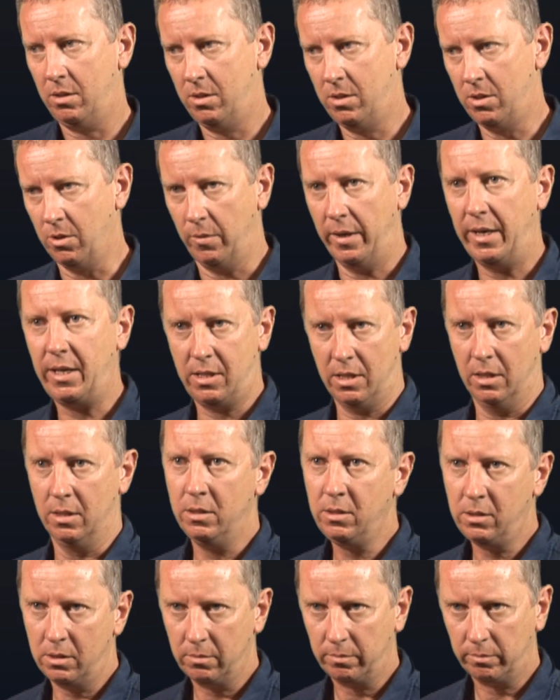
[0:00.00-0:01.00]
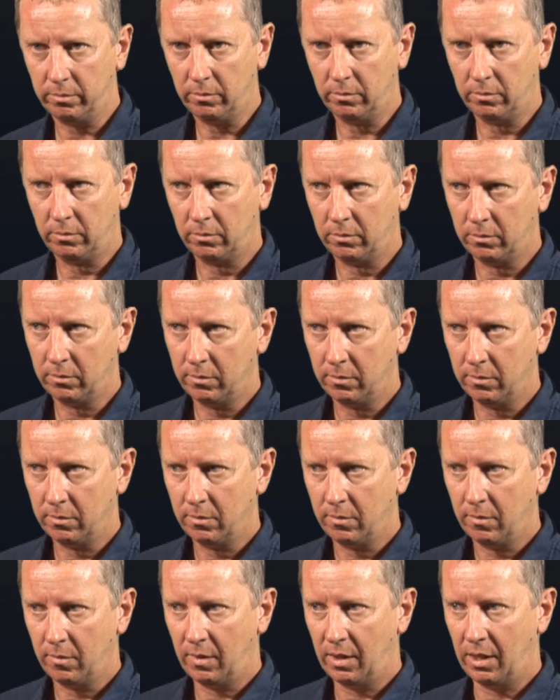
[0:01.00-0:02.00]
directors,
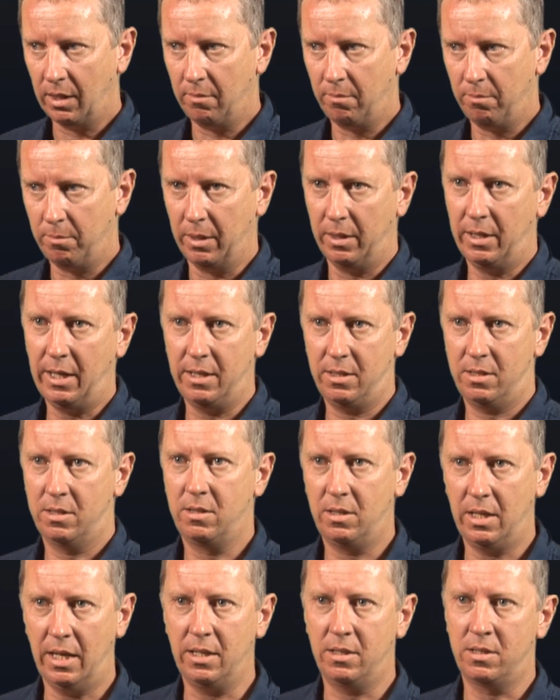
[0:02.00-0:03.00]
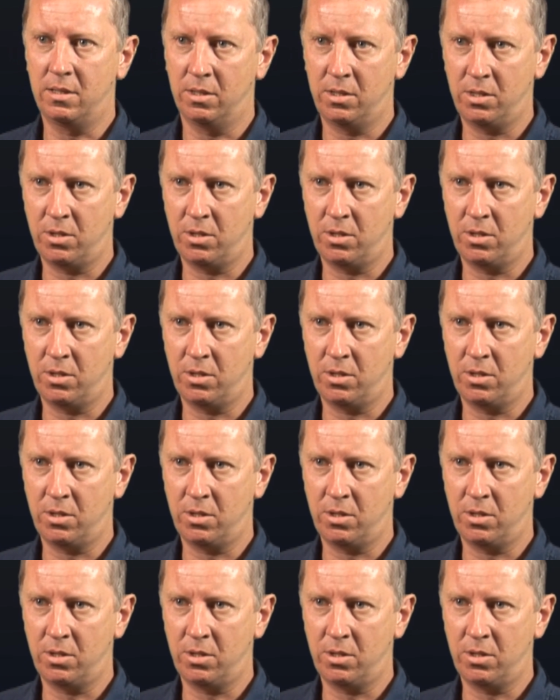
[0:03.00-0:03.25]
but that's a